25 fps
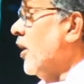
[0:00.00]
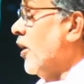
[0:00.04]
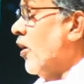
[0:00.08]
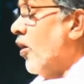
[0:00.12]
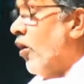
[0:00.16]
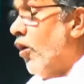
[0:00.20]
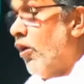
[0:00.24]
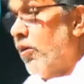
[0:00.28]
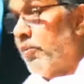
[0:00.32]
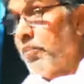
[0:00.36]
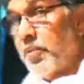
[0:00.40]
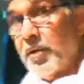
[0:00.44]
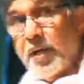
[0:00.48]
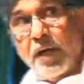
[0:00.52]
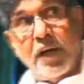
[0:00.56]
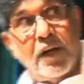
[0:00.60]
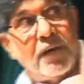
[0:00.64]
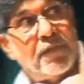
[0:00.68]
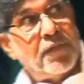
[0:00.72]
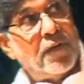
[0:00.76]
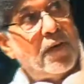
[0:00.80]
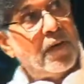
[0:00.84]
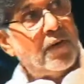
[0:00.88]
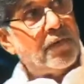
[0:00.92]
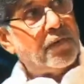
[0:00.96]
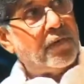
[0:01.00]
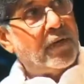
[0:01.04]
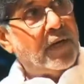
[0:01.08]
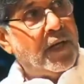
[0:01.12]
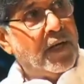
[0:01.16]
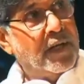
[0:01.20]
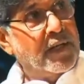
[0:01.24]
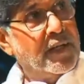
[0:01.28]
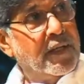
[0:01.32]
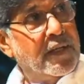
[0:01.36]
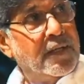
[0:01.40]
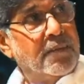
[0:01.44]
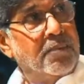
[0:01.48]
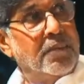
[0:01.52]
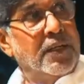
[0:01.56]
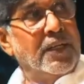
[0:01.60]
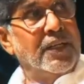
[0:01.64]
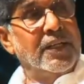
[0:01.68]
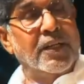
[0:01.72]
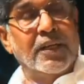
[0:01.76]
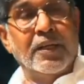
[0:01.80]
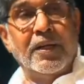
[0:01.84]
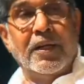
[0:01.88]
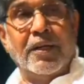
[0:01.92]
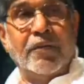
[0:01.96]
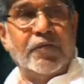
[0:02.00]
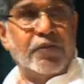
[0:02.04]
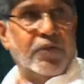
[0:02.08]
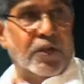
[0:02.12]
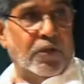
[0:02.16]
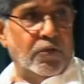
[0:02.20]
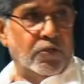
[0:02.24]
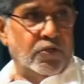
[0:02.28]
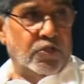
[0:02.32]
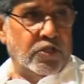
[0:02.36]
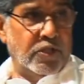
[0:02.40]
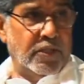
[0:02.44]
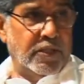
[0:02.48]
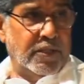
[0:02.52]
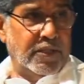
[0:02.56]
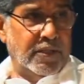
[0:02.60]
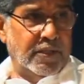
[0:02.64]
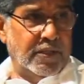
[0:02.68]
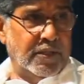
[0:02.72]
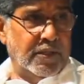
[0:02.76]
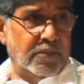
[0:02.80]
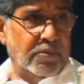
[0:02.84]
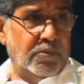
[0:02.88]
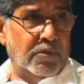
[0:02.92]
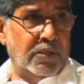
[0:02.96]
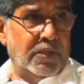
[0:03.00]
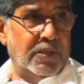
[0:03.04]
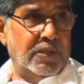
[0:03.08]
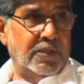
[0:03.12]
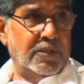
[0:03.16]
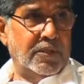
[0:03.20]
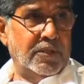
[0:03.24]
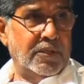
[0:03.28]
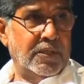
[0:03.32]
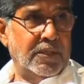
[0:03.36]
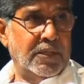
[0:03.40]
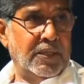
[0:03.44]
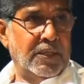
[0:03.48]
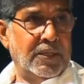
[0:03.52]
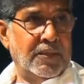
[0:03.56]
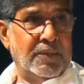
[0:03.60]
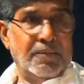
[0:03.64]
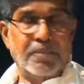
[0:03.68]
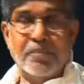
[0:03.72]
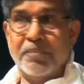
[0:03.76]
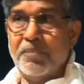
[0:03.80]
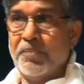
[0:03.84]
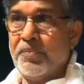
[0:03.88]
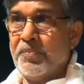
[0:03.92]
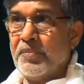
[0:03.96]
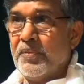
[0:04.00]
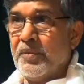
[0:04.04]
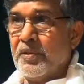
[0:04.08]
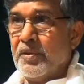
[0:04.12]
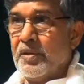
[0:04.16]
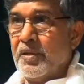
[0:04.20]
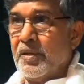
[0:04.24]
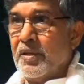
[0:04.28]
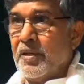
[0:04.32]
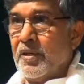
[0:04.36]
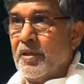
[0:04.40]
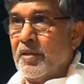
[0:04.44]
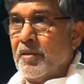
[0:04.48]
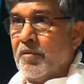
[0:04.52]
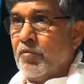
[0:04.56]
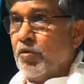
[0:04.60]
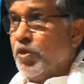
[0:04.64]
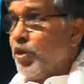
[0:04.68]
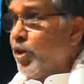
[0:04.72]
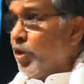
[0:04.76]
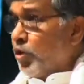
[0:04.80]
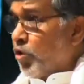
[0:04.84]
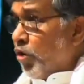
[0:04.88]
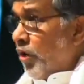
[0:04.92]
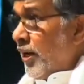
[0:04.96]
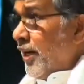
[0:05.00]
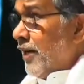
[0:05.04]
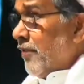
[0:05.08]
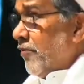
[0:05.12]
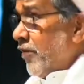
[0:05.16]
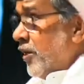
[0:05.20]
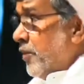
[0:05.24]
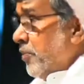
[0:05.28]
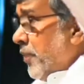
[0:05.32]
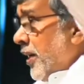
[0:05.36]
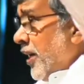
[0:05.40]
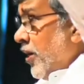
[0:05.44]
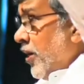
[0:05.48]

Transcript: on behalf of 100 million left out children in the world. Would you join with me or